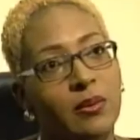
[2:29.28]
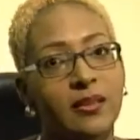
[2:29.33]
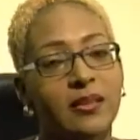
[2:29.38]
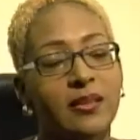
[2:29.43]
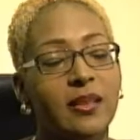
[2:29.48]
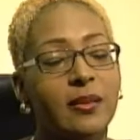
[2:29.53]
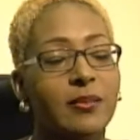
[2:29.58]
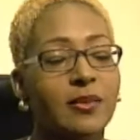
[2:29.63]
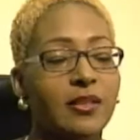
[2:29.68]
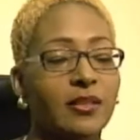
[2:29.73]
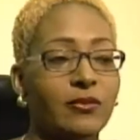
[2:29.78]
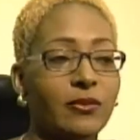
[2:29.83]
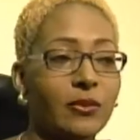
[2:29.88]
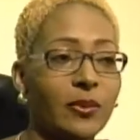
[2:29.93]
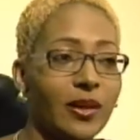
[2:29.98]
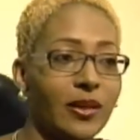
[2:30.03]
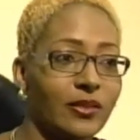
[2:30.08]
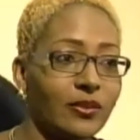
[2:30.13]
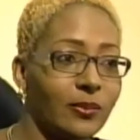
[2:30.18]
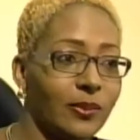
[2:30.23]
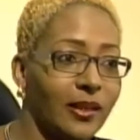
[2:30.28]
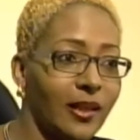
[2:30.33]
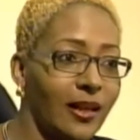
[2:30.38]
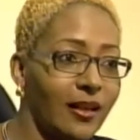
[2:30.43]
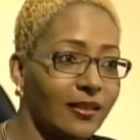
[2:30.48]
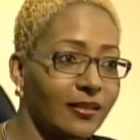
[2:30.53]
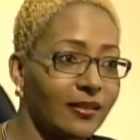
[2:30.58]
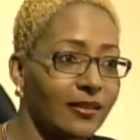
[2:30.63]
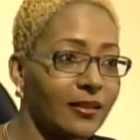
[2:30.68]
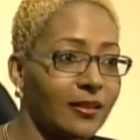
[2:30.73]
Same as if you get into an
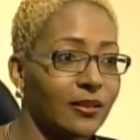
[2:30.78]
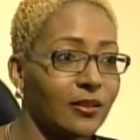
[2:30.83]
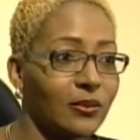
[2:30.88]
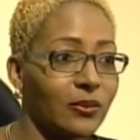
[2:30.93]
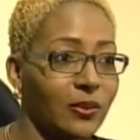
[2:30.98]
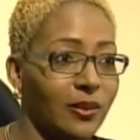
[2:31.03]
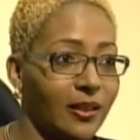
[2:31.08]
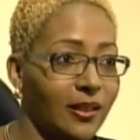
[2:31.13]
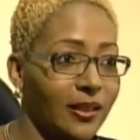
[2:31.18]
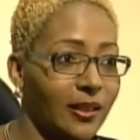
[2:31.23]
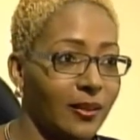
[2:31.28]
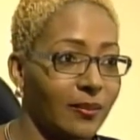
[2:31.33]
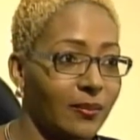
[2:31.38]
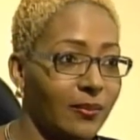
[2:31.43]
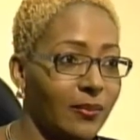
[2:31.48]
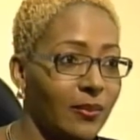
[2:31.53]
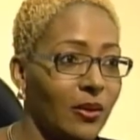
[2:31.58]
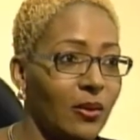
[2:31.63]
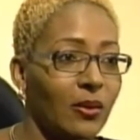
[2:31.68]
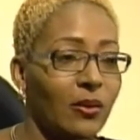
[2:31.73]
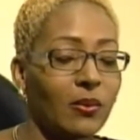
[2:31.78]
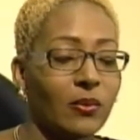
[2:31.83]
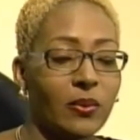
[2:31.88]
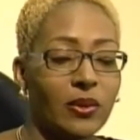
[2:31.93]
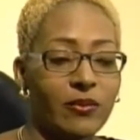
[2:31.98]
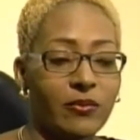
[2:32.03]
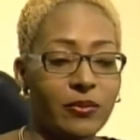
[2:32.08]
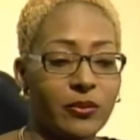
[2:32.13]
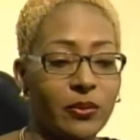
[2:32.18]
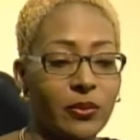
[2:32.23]
accident and you claim,
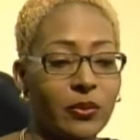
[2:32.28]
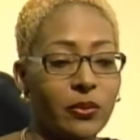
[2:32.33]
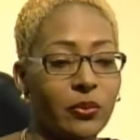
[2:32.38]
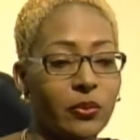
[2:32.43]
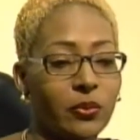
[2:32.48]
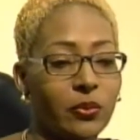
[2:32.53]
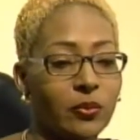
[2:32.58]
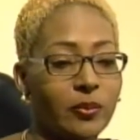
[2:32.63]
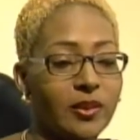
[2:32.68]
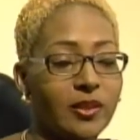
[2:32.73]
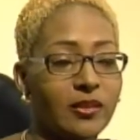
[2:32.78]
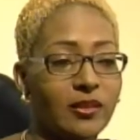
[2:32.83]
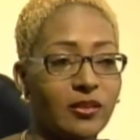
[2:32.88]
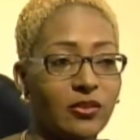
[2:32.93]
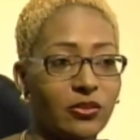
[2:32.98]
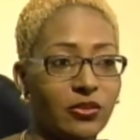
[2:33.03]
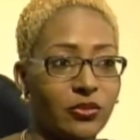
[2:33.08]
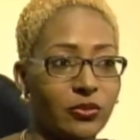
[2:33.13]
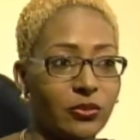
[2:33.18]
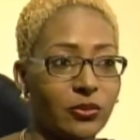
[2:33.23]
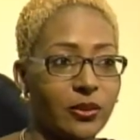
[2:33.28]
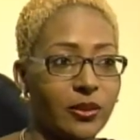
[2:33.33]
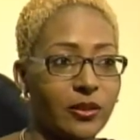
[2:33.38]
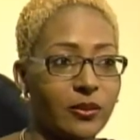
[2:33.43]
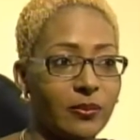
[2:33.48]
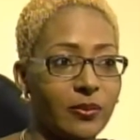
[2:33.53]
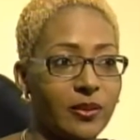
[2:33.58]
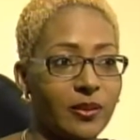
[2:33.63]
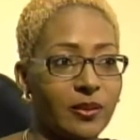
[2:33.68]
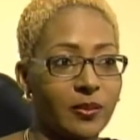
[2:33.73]
if your home is insured
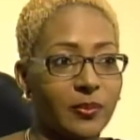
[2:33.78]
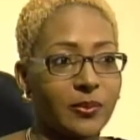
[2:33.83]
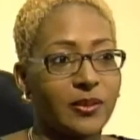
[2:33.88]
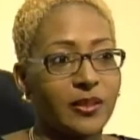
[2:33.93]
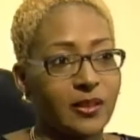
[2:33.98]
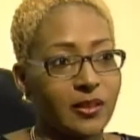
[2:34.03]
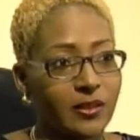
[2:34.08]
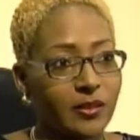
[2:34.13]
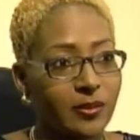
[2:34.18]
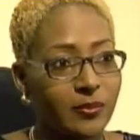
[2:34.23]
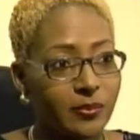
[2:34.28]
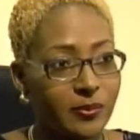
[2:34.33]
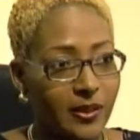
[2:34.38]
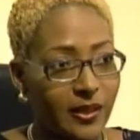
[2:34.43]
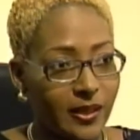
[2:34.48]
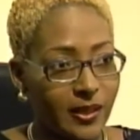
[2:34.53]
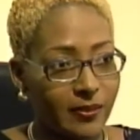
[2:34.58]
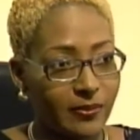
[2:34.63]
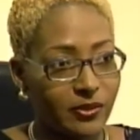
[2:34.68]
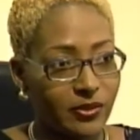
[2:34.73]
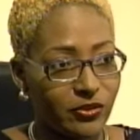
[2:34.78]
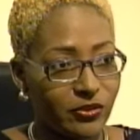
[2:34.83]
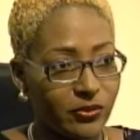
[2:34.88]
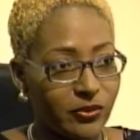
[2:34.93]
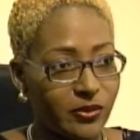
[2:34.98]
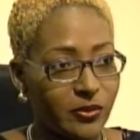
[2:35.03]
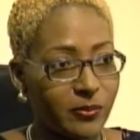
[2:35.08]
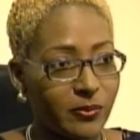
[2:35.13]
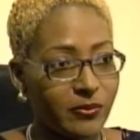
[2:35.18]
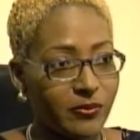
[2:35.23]
with a particular um,
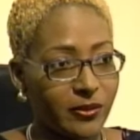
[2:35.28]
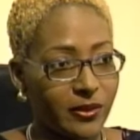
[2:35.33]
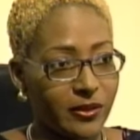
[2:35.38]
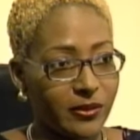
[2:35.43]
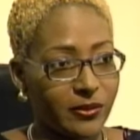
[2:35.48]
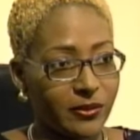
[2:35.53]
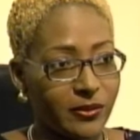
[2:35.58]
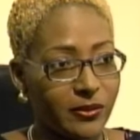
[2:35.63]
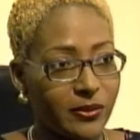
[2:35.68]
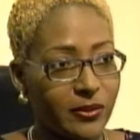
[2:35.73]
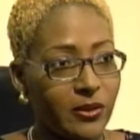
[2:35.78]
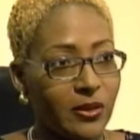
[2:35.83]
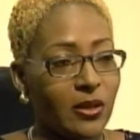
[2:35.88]
insurance provider.